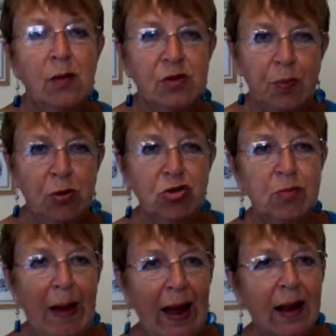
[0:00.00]
I was
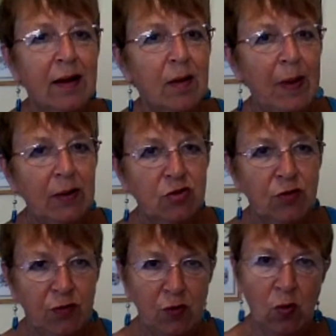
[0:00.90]
pushed back and about
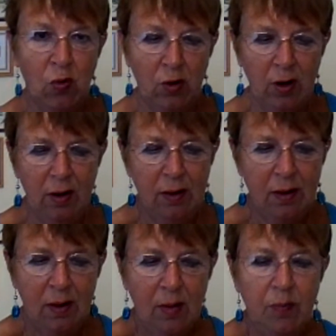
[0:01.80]
to fall,
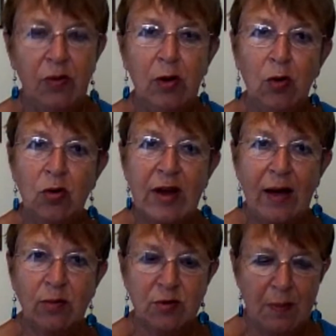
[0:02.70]
but the Lord
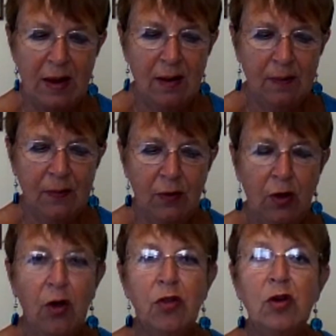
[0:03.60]
helped me.
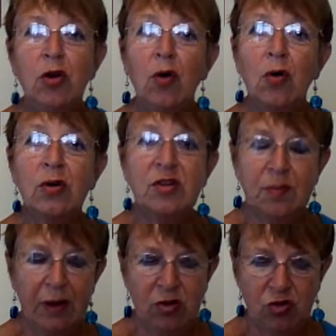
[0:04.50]
The Lord
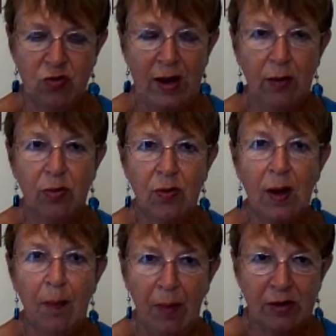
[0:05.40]
is my strength
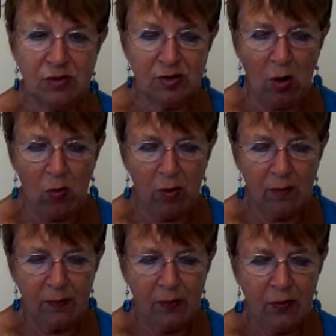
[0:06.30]
and my
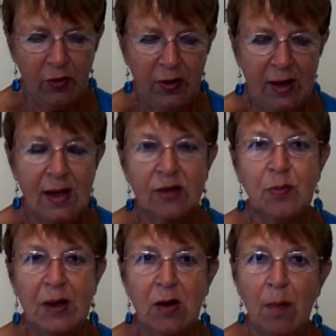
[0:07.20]
song. He
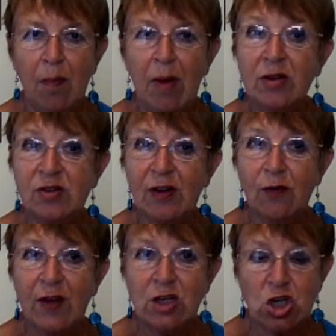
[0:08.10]
has become my
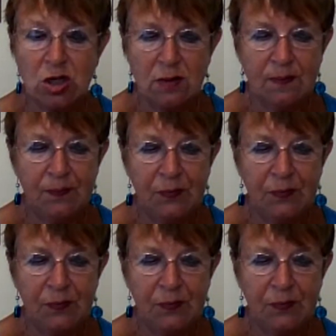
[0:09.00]
salvation.